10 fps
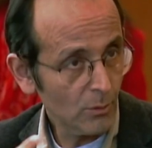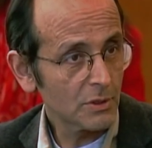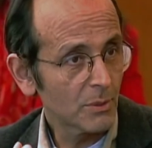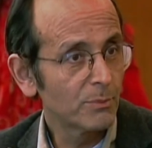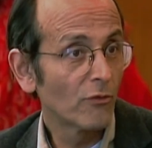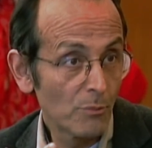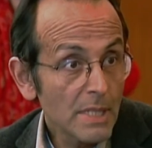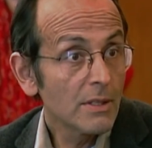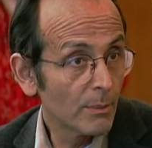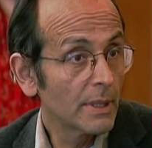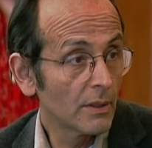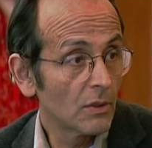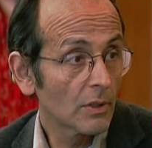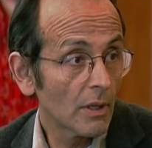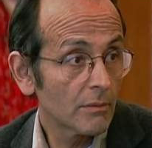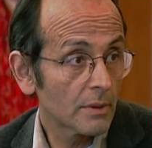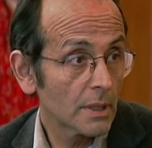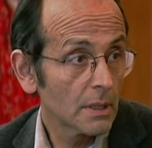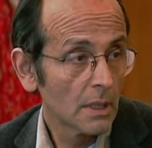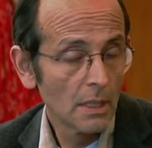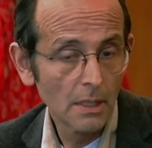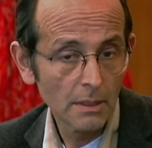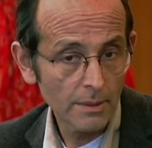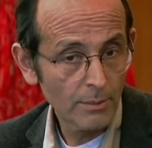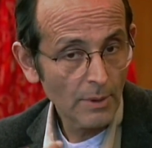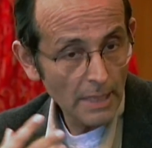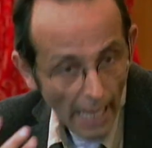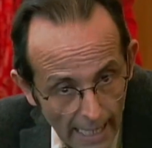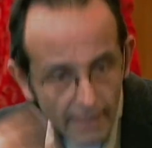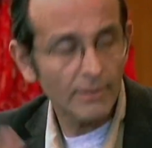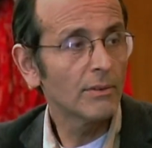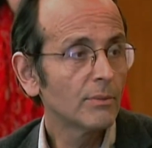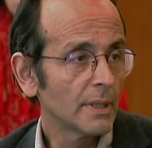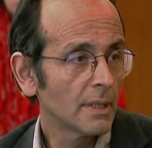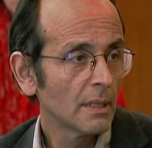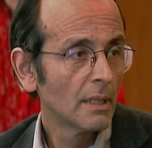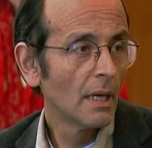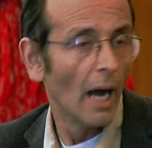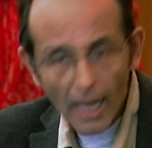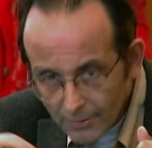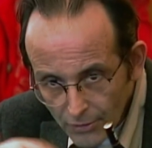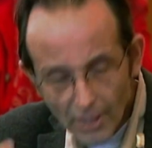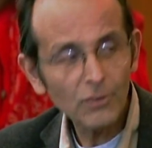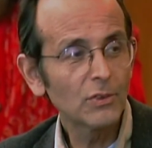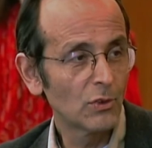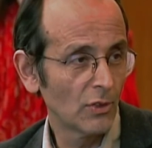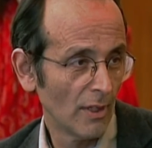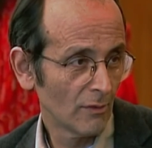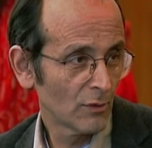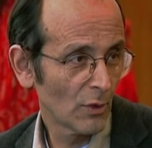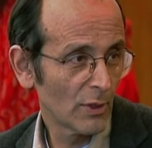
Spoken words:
That was, for me, the big discovery, that the brain actively undoes itself.